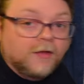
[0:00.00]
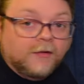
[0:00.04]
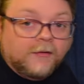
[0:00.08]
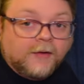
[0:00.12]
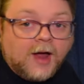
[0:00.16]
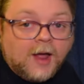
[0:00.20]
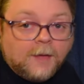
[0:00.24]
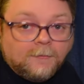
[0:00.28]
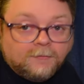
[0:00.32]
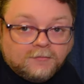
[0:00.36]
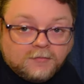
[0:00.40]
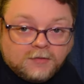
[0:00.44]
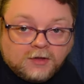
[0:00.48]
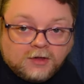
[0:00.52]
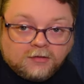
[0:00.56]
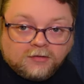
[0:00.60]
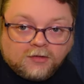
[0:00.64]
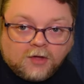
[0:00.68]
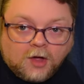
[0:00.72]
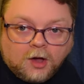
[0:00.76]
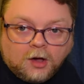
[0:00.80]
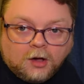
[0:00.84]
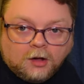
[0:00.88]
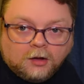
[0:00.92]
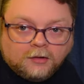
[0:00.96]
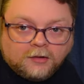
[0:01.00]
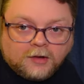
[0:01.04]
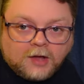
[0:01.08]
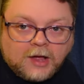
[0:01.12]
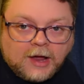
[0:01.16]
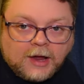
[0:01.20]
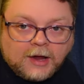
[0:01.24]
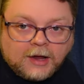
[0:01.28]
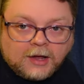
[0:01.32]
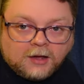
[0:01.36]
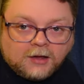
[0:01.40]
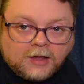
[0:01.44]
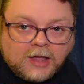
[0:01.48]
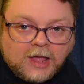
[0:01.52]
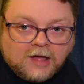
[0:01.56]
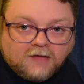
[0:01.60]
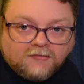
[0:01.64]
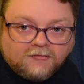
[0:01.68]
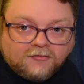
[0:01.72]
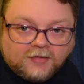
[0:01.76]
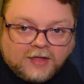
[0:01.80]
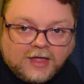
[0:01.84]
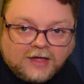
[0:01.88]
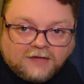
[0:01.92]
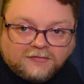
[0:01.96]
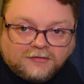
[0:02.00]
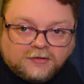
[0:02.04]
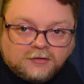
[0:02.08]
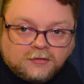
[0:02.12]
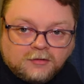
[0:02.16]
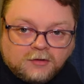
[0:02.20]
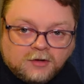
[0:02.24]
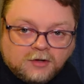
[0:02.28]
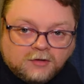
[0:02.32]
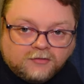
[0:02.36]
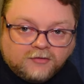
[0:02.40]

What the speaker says: crap is all I have left